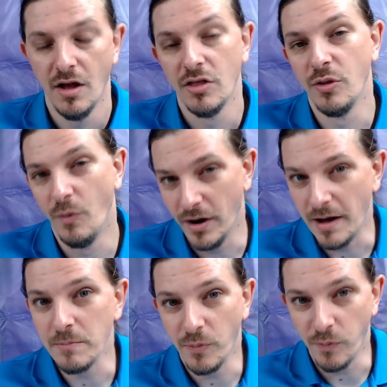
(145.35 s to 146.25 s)
The one
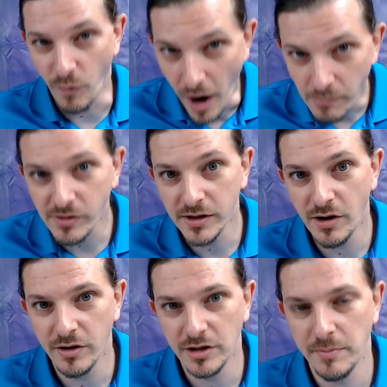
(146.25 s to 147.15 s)
I'm probably
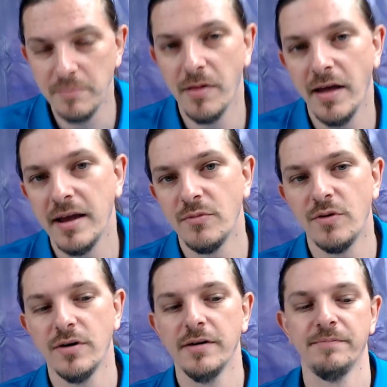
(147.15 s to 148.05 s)
going to be playing
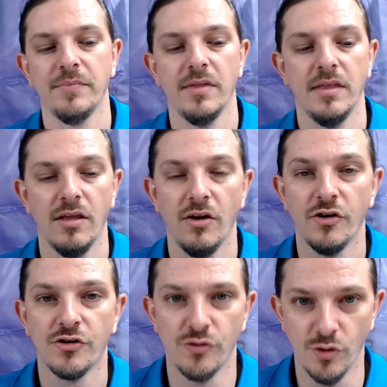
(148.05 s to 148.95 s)
more,
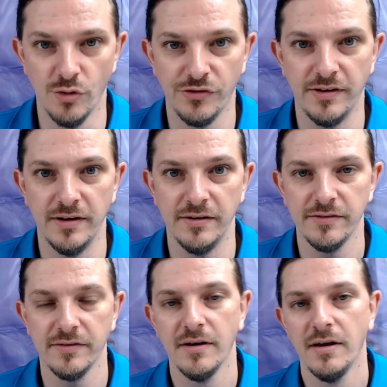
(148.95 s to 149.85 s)
Cruel
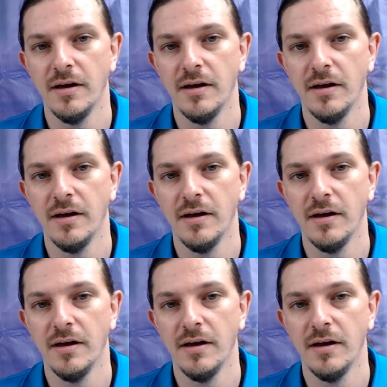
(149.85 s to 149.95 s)
Seas.